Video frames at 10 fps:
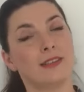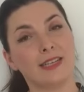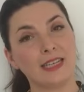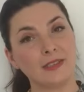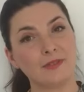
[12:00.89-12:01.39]

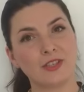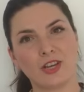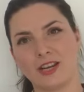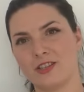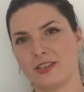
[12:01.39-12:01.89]
leaves
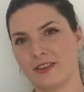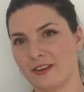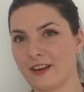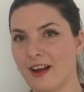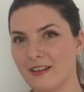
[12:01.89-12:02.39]
changing
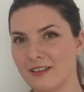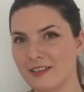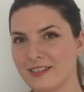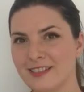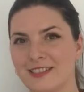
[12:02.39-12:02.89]
their
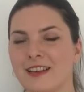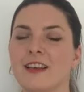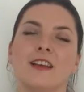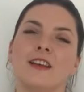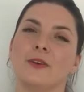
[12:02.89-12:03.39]
colors,
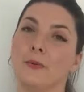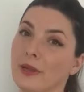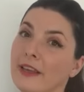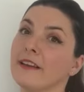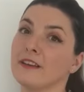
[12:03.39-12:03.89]

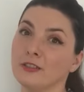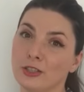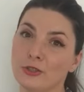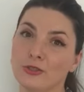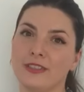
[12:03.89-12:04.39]
we can
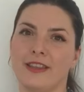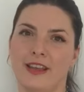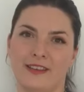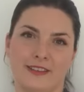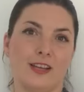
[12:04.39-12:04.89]
conclude
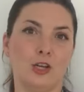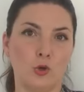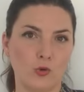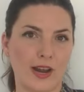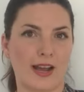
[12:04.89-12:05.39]
that
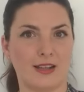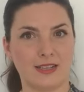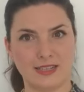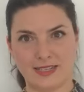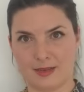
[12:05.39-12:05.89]
luna
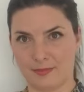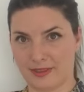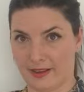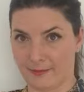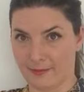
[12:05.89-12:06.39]

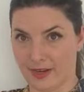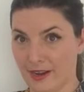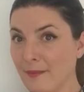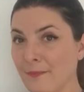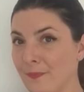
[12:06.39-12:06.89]

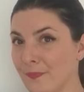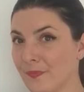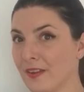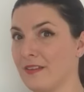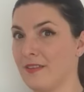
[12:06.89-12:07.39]
septembrie,
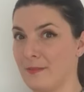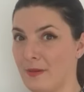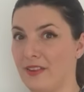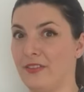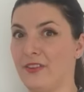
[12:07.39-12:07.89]
the
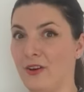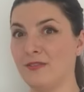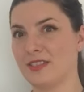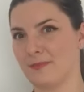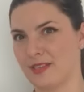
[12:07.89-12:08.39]
month of
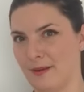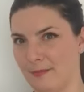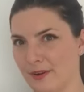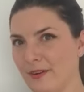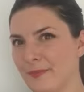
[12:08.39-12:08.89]

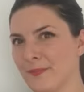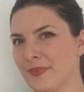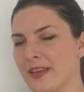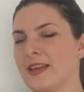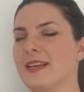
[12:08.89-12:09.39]
September,
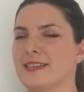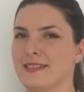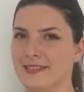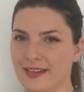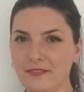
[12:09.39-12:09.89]
is
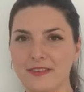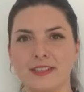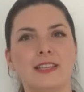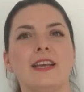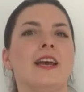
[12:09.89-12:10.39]

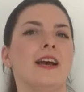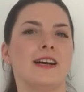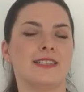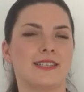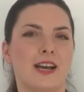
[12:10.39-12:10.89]
definitely
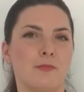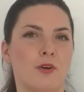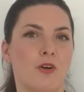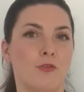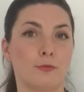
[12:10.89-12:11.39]
a time
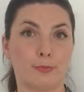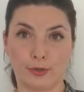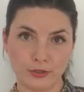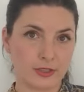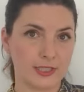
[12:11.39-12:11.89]
of
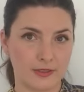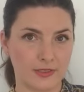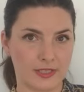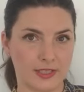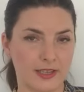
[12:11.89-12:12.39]

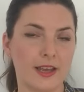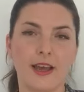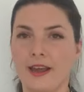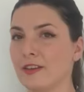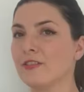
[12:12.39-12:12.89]
productivity
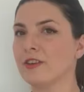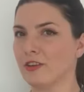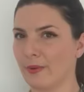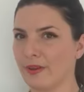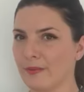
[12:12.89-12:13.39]
and
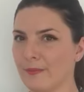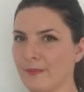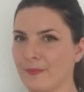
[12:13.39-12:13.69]
renewal.